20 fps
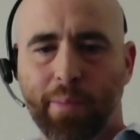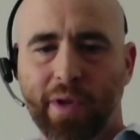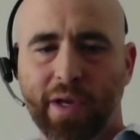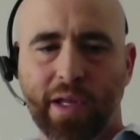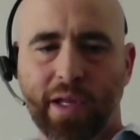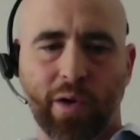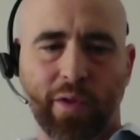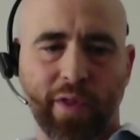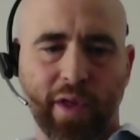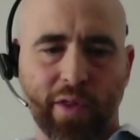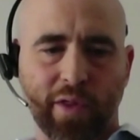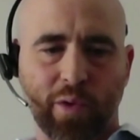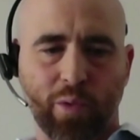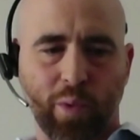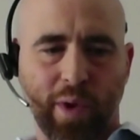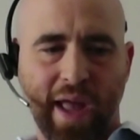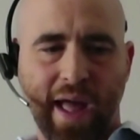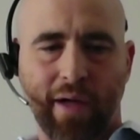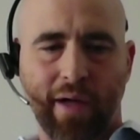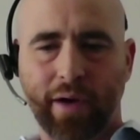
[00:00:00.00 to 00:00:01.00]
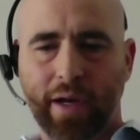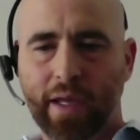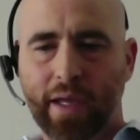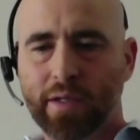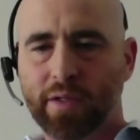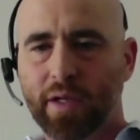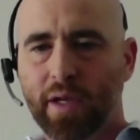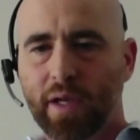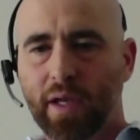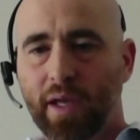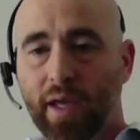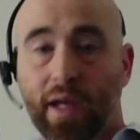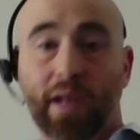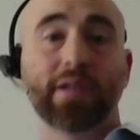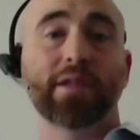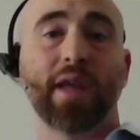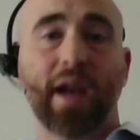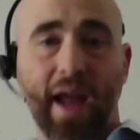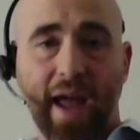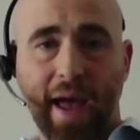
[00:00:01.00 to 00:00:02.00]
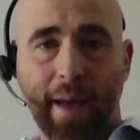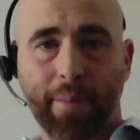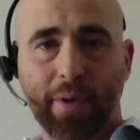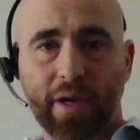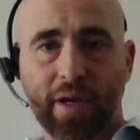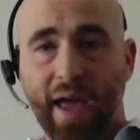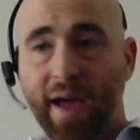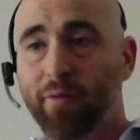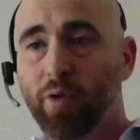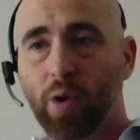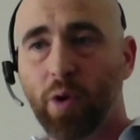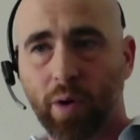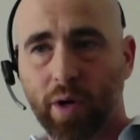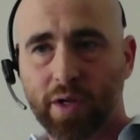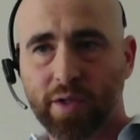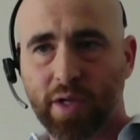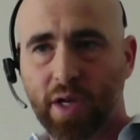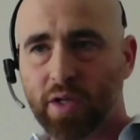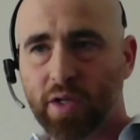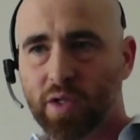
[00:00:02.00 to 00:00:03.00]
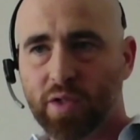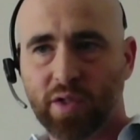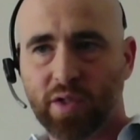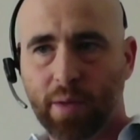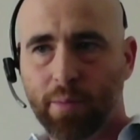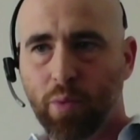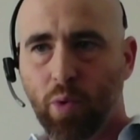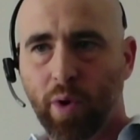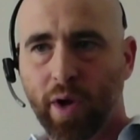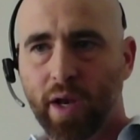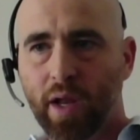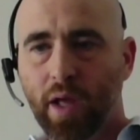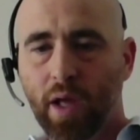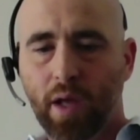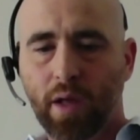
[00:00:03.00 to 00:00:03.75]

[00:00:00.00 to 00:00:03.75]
And, the reality is it is going to happen to every organization at some point.